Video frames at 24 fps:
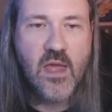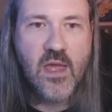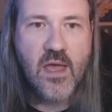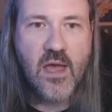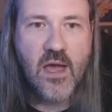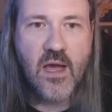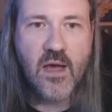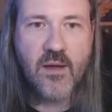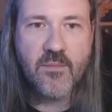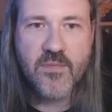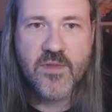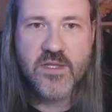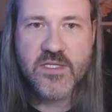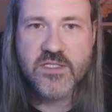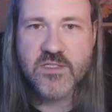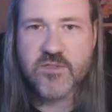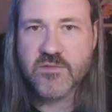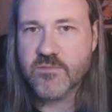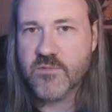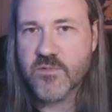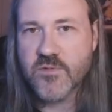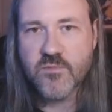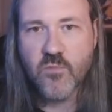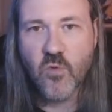Um,
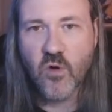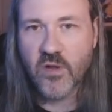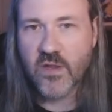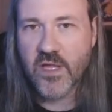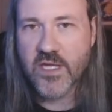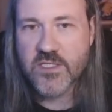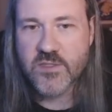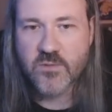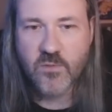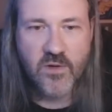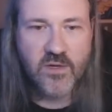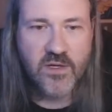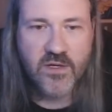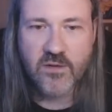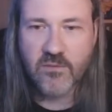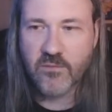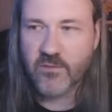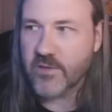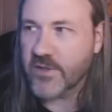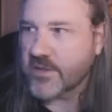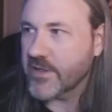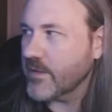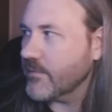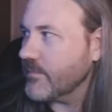this is more or less what it
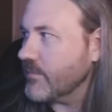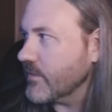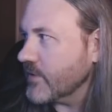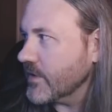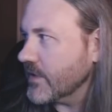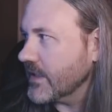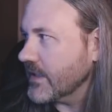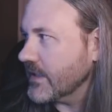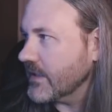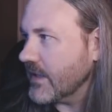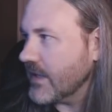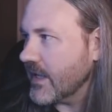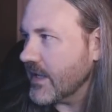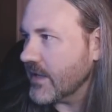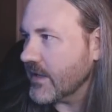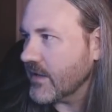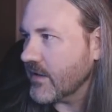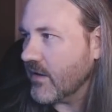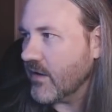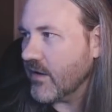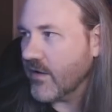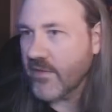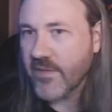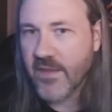will end up looking
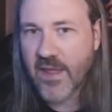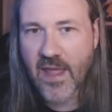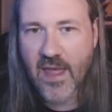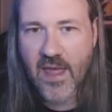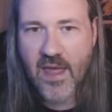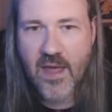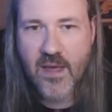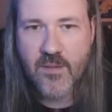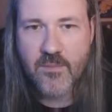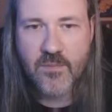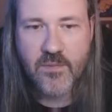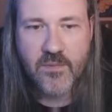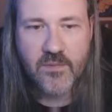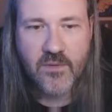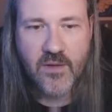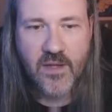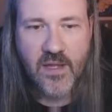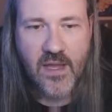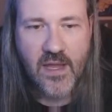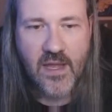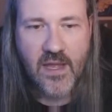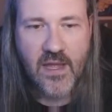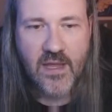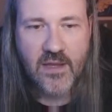like on the app.
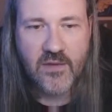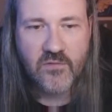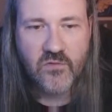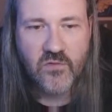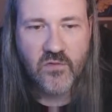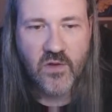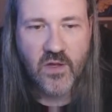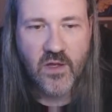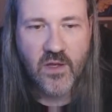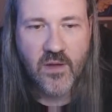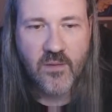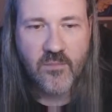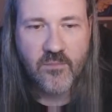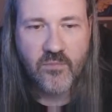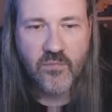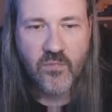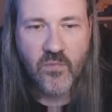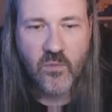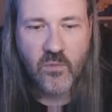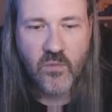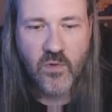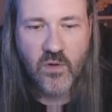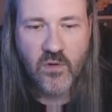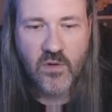And um,
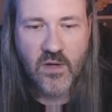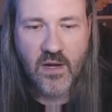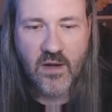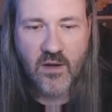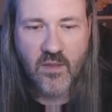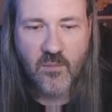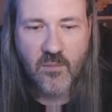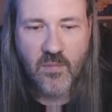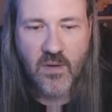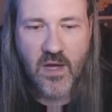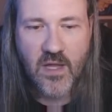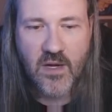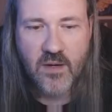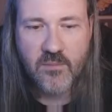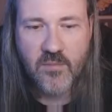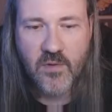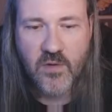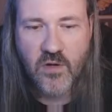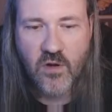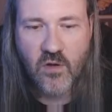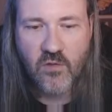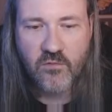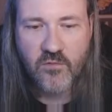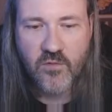we go down to the bottom, a
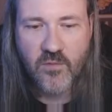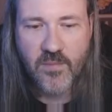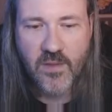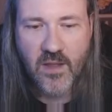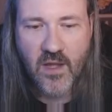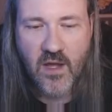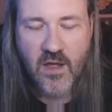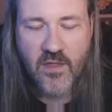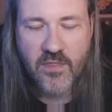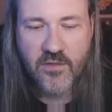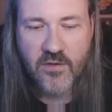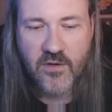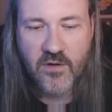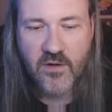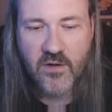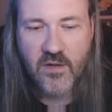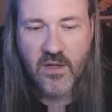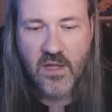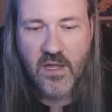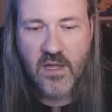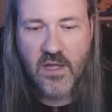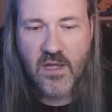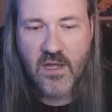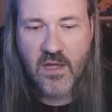note from the author.
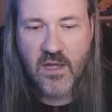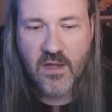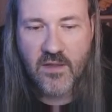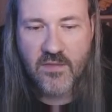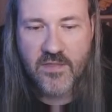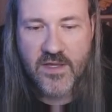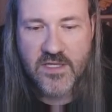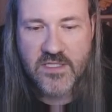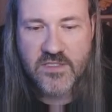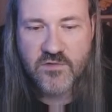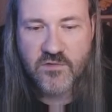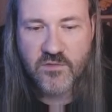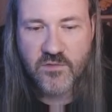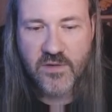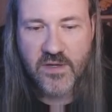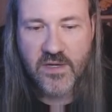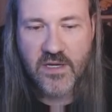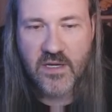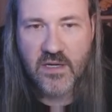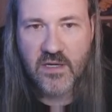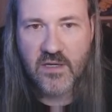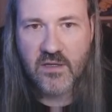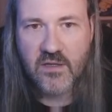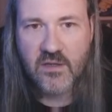Uh, thanks for
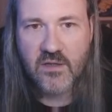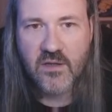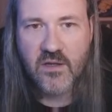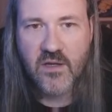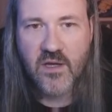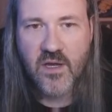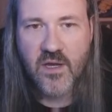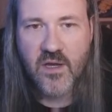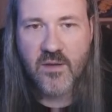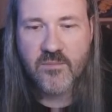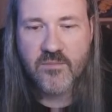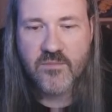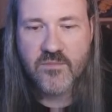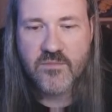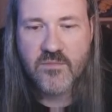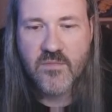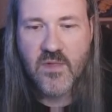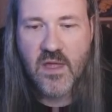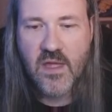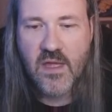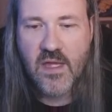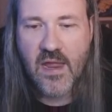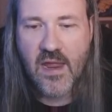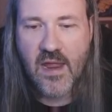reading. Um,
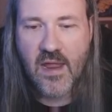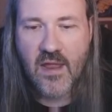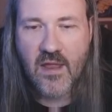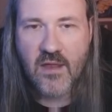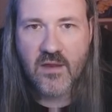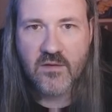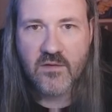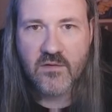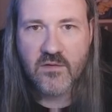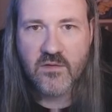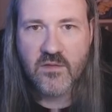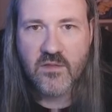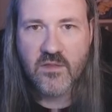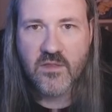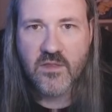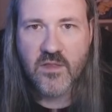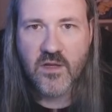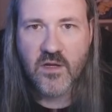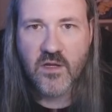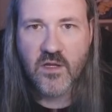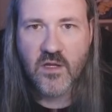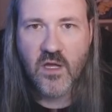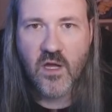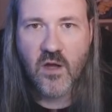and
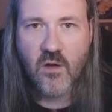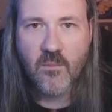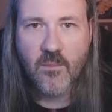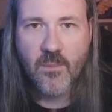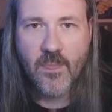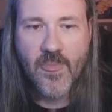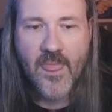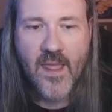there you go.